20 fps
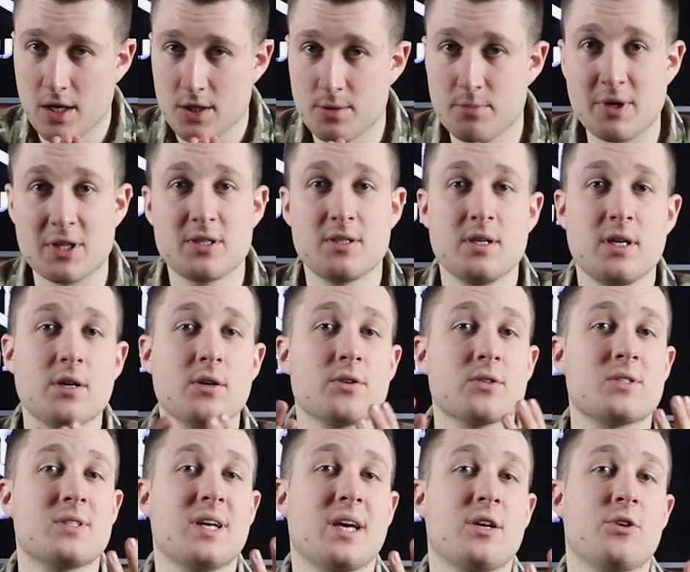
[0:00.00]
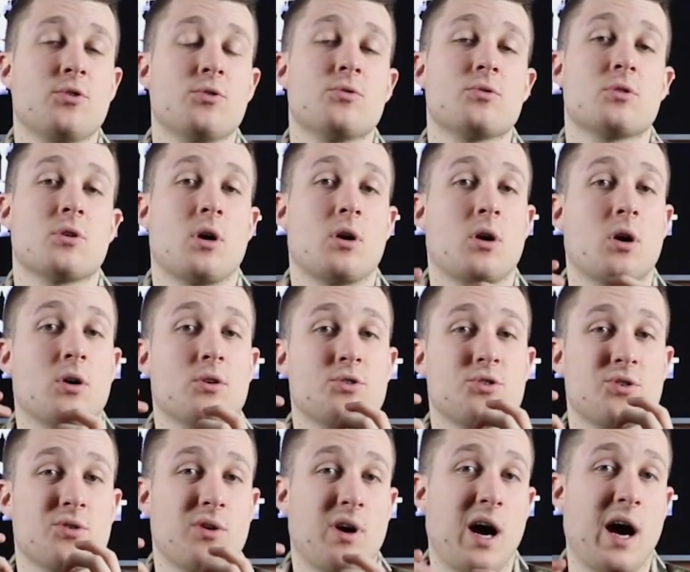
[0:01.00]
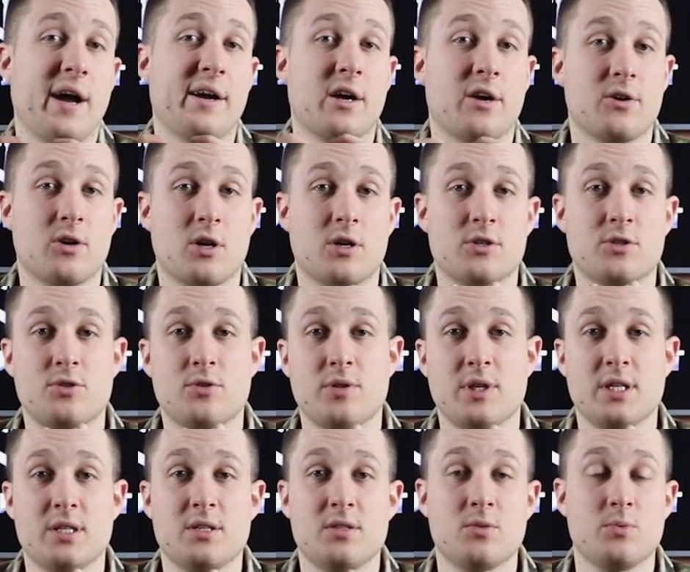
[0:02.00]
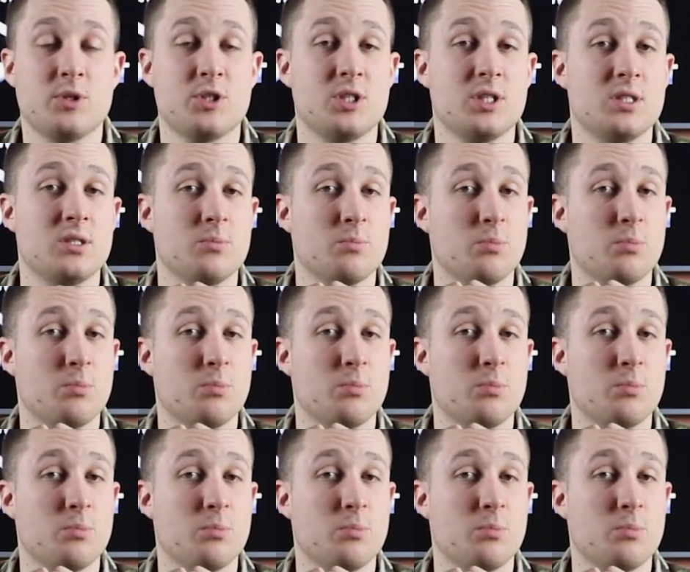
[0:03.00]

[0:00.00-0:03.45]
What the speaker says: The materials they use are also IRR threaded, which is